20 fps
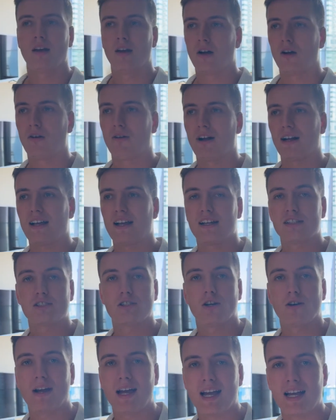All right, guys,
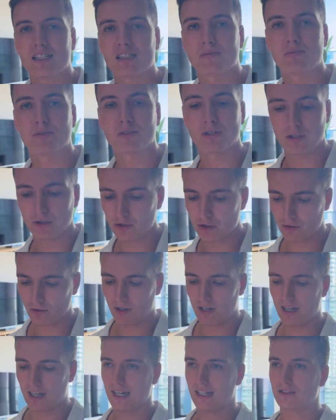so as per usual,
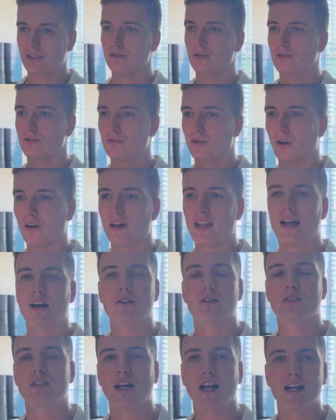I like to draw it out
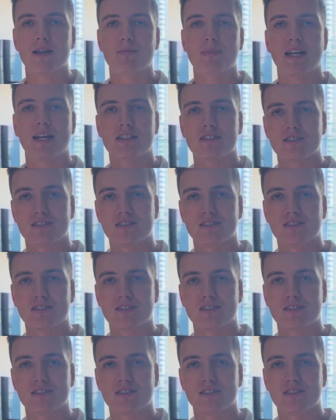on the iPad